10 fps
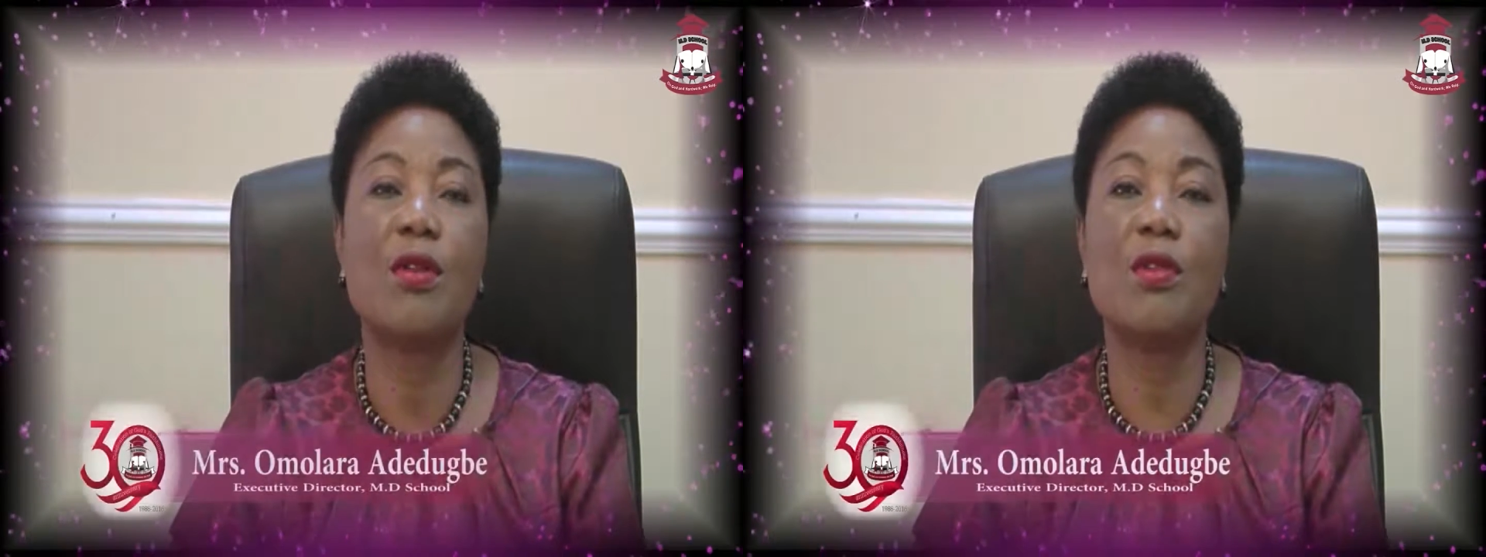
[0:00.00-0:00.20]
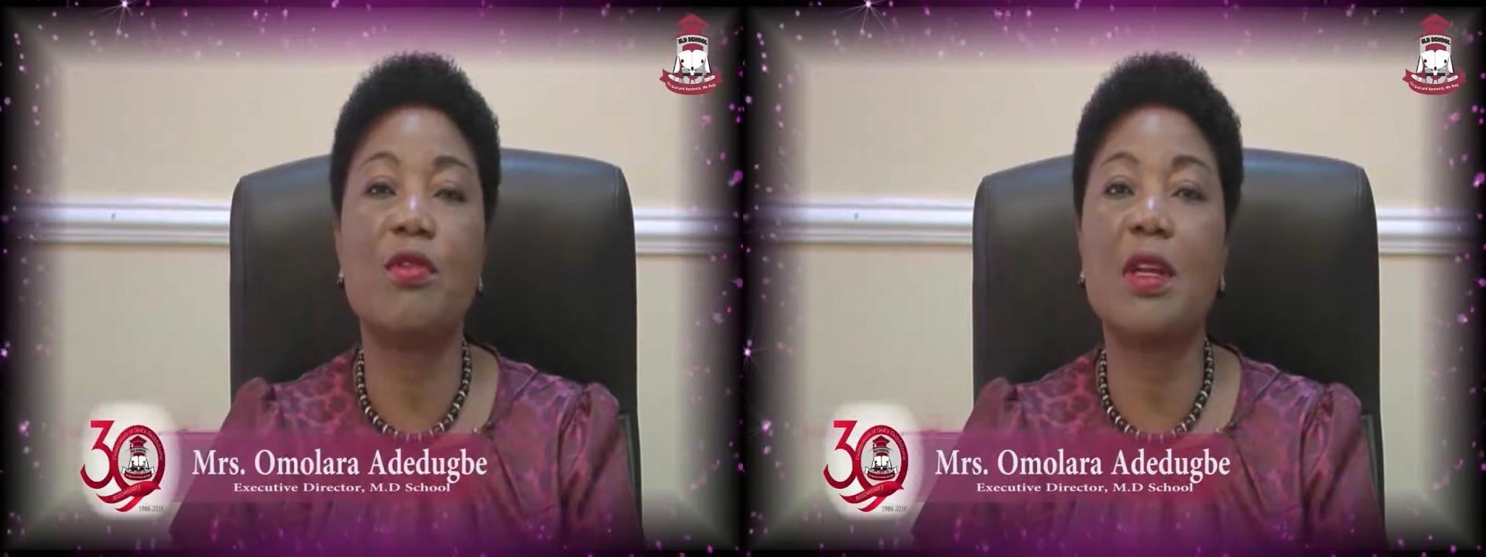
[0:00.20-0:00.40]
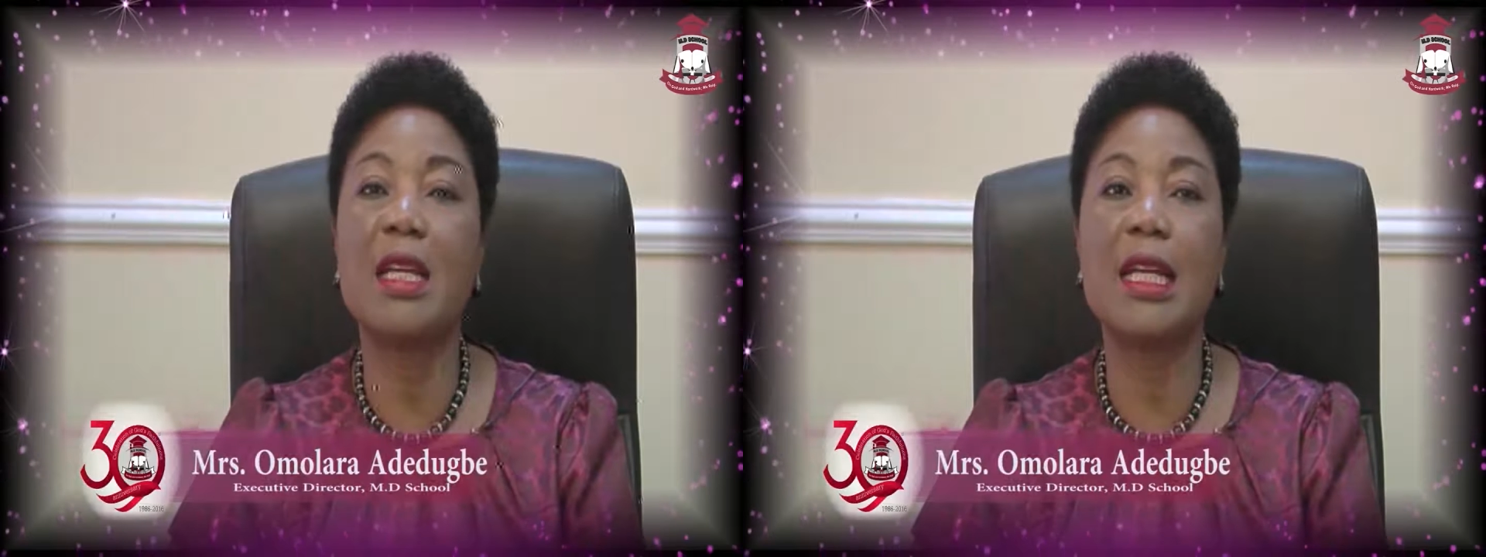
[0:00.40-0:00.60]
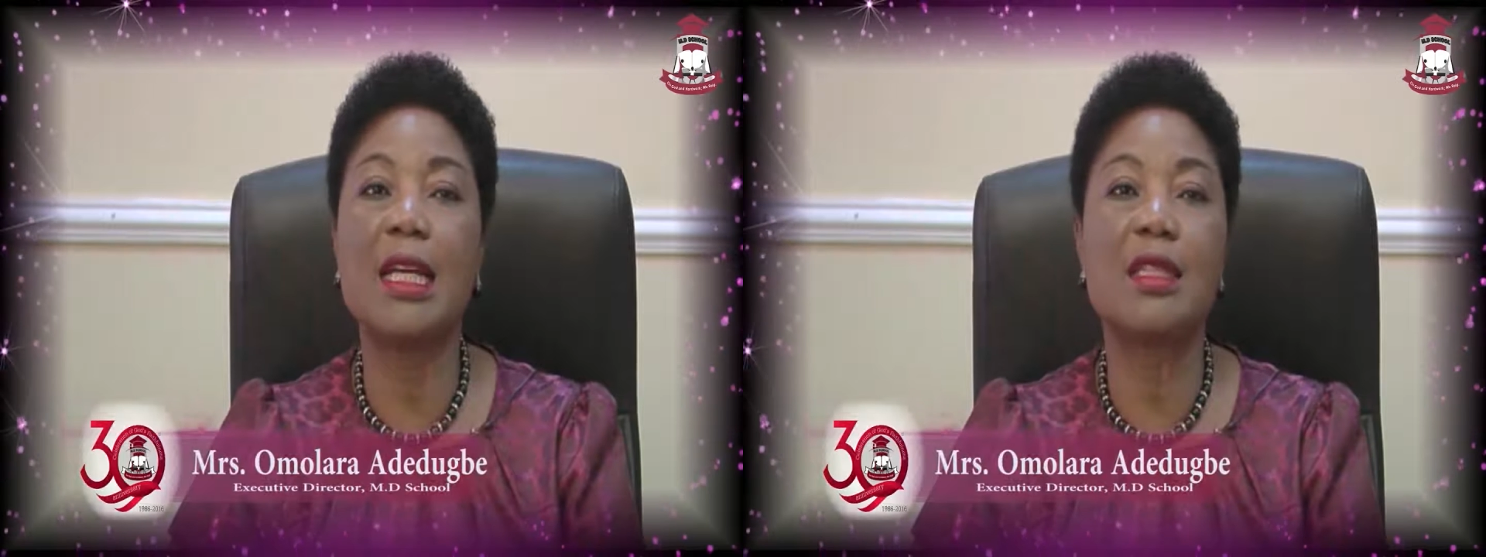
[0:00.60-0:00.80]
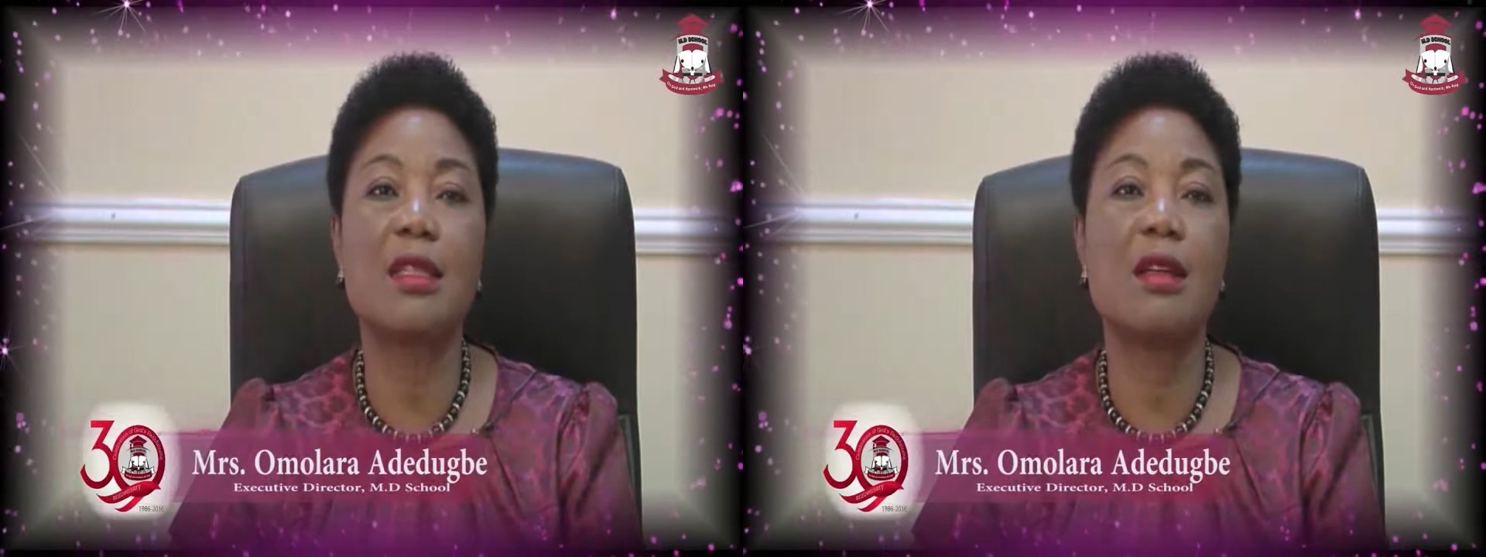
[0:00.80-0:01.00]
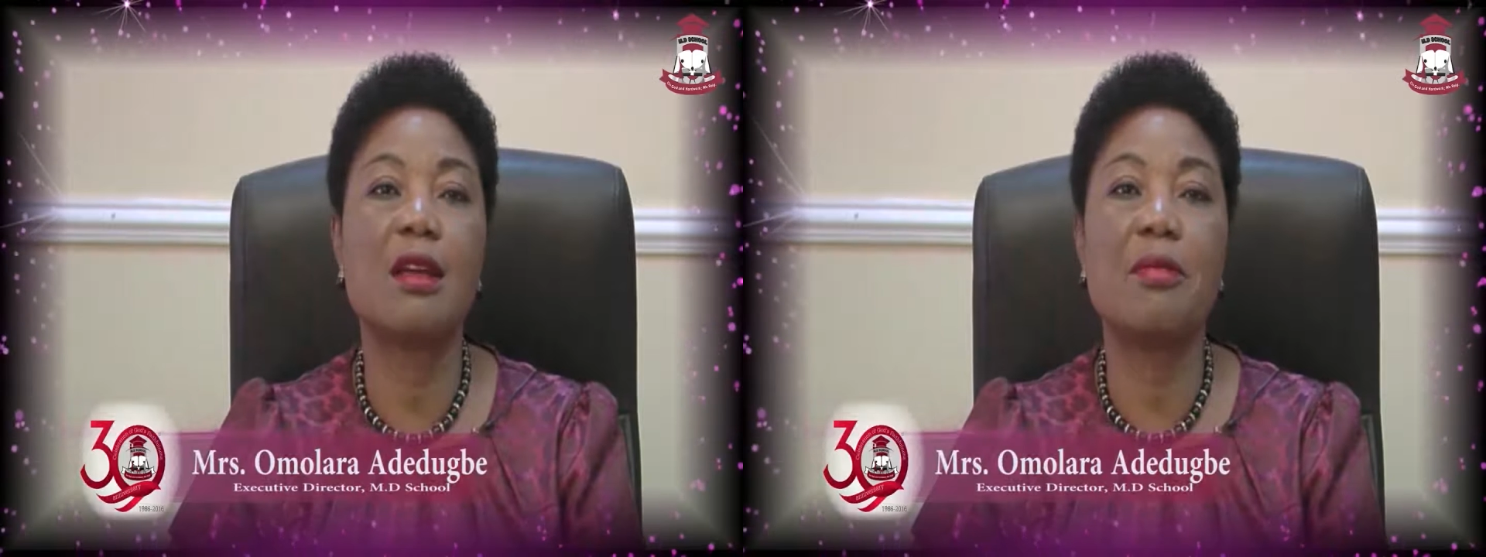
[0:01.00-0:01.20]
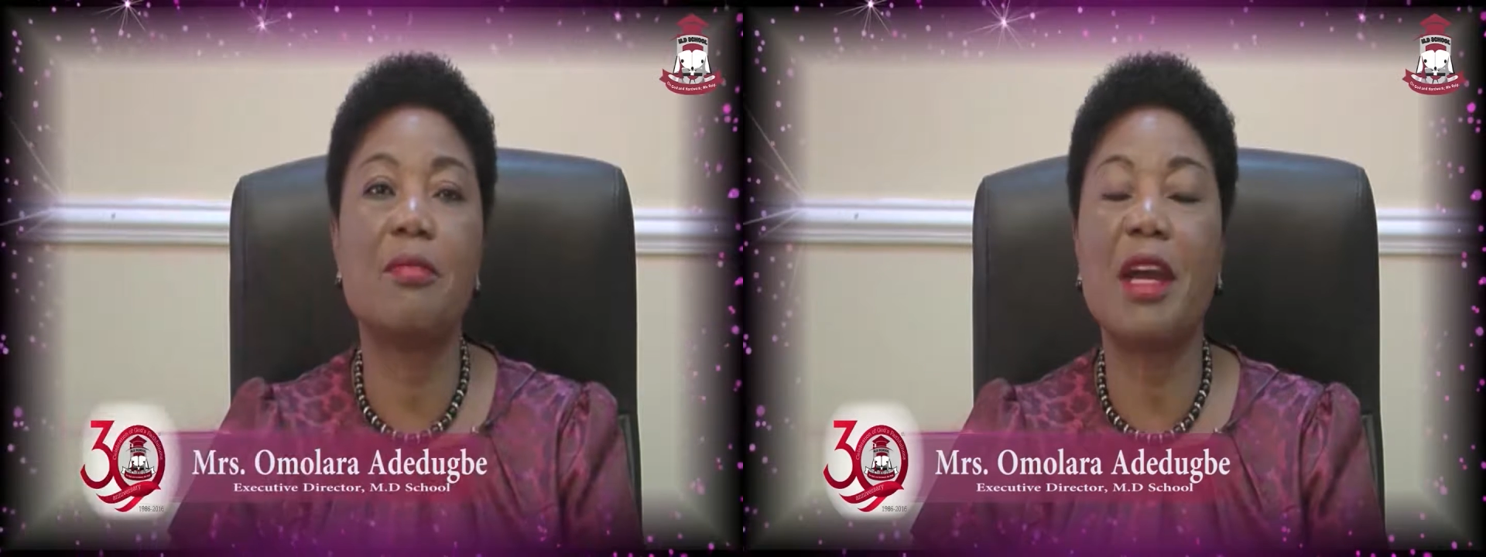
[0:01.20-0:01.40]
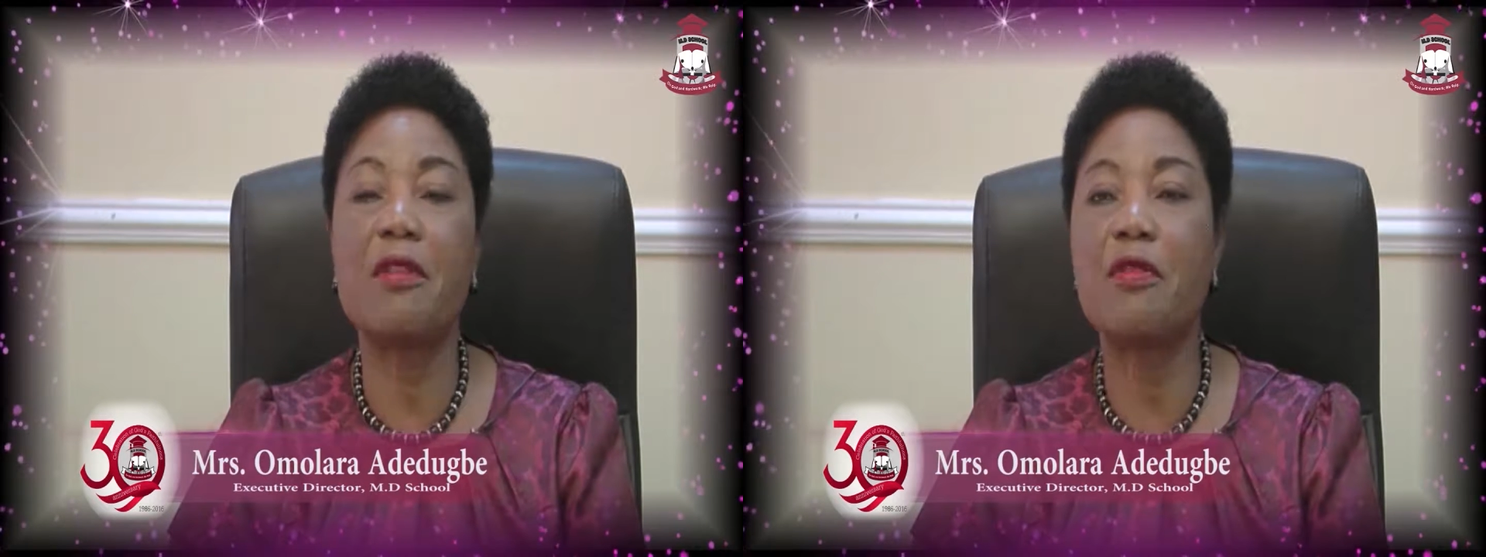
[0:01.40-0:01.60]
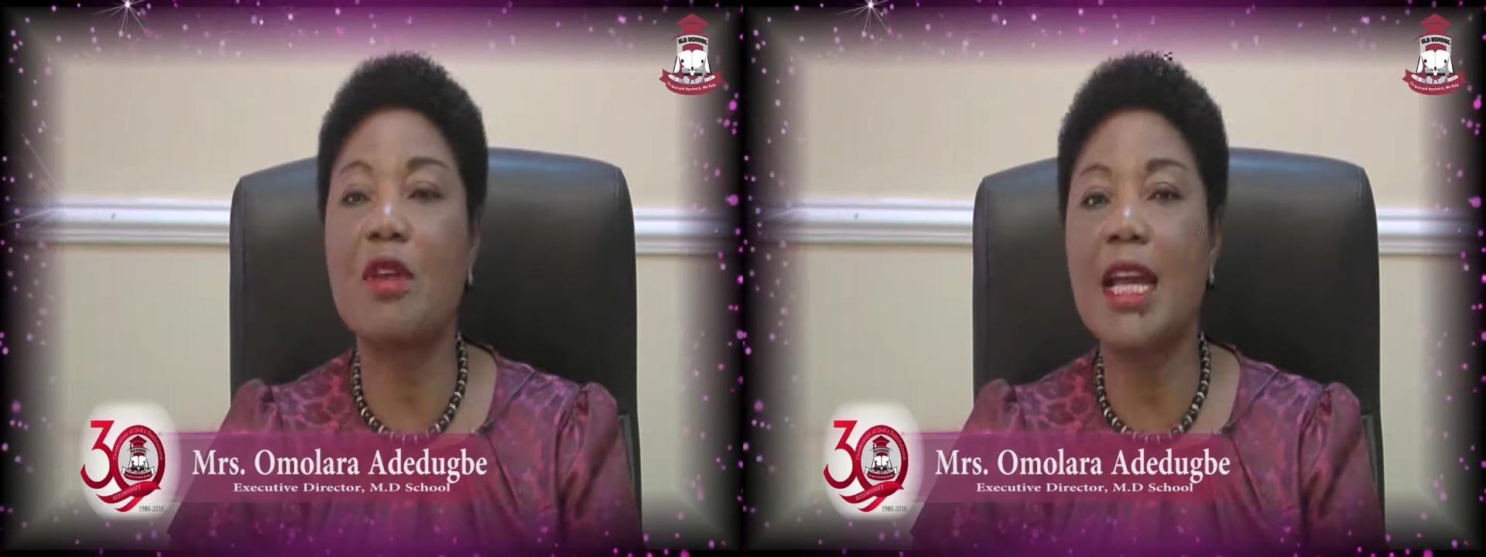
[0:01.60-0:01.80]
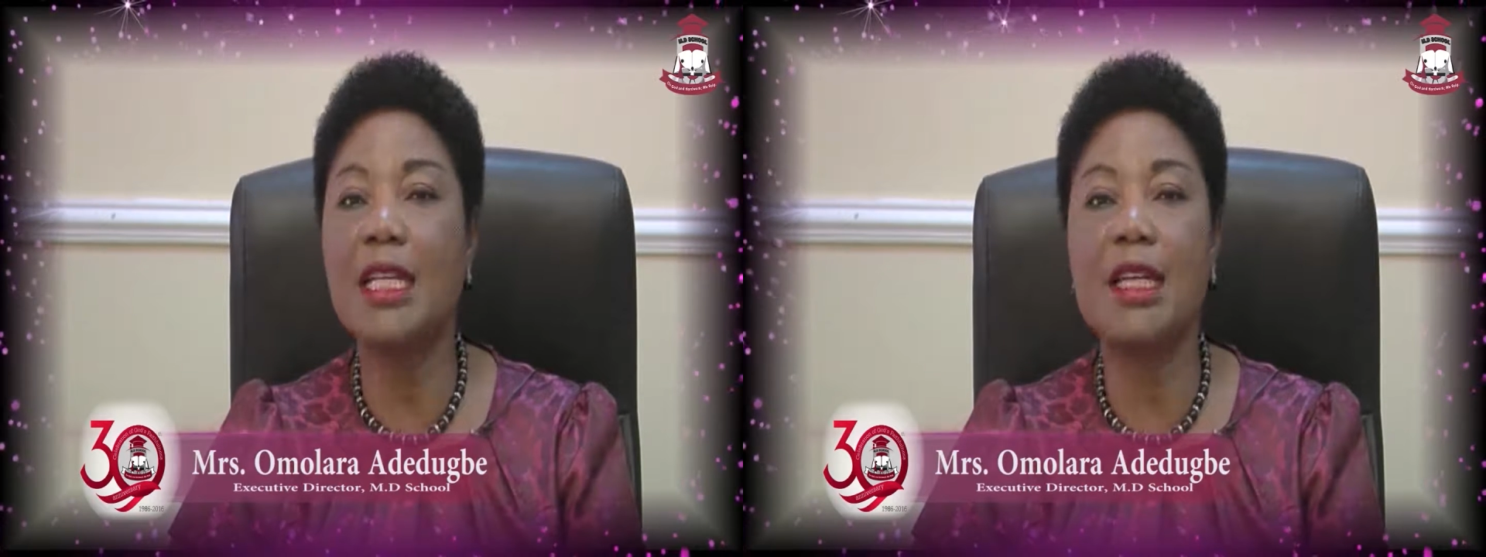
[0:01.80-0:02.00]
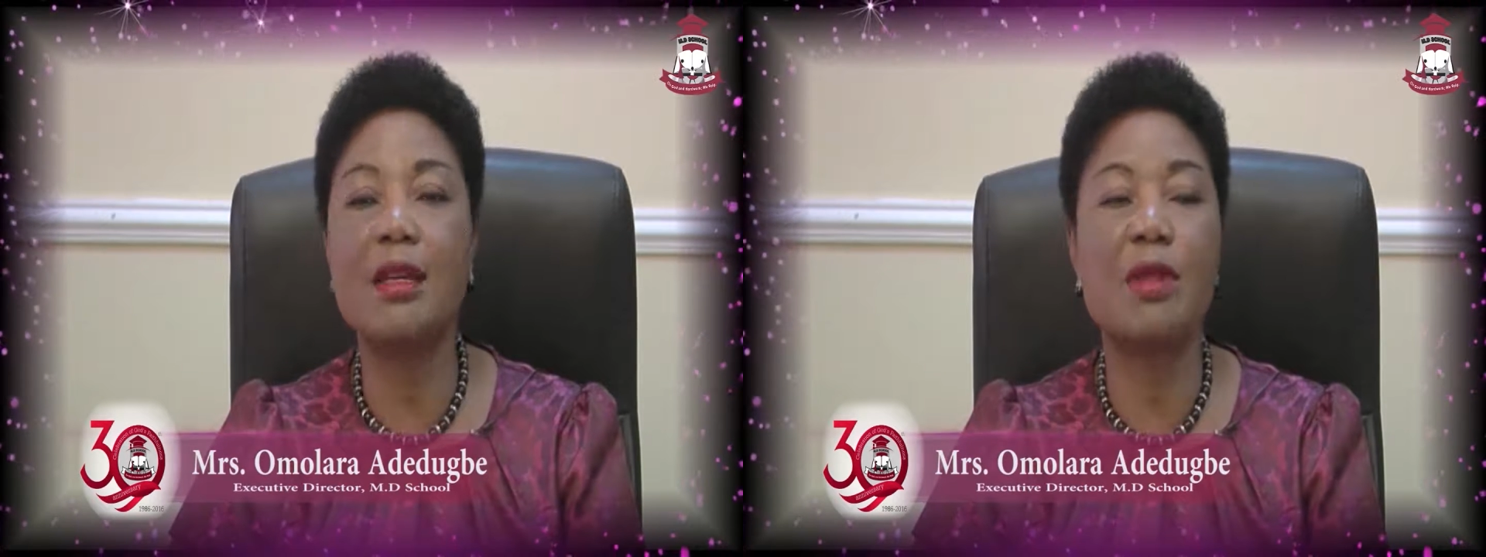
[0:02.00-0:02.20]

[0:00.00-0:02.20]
we found out that by Friday,